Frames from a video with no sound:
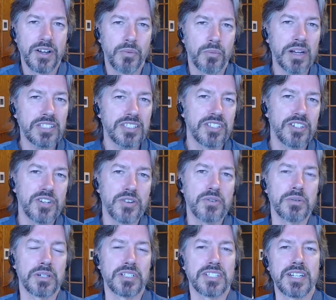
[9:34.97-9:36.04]
what's new
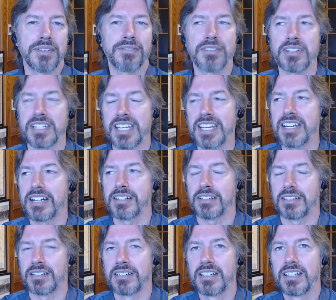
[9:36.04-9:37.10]
or different
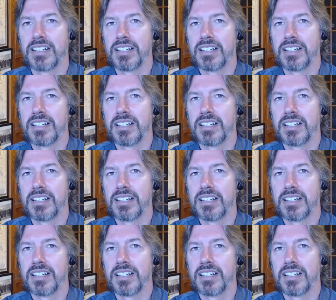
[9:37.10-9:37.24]
here